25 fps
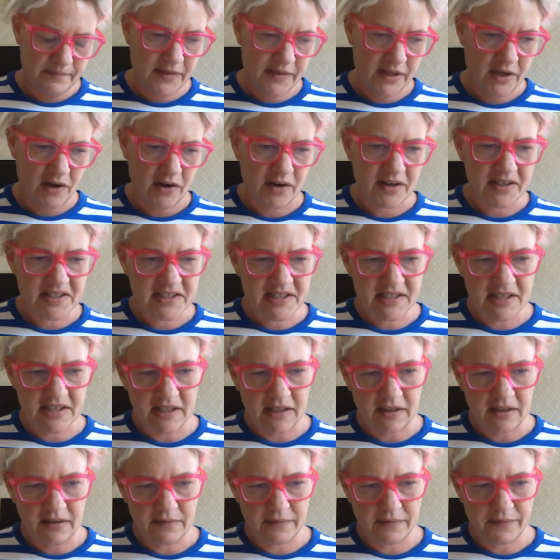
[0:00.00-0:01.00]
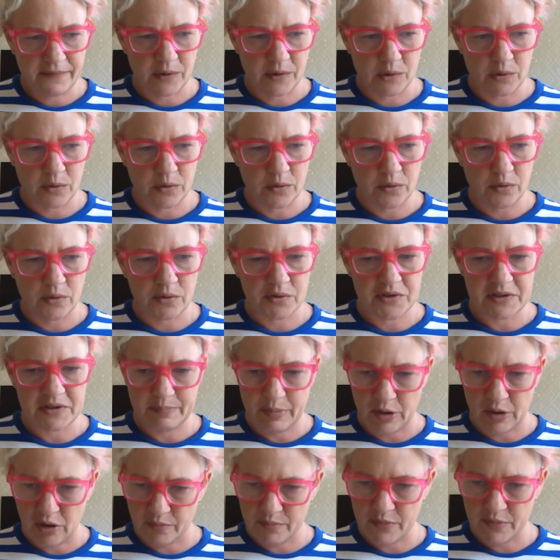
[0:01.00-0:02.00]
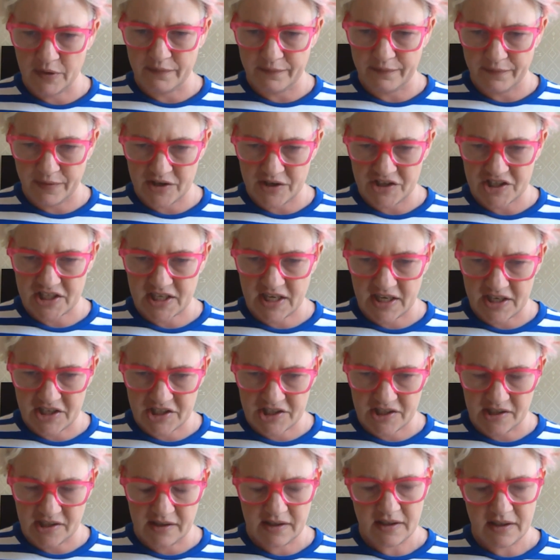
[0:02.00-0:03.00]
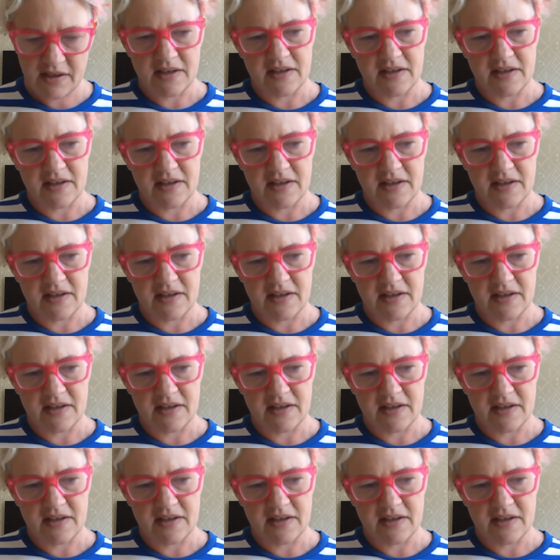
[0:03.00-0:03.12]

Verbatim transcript: the IT for Department for Education,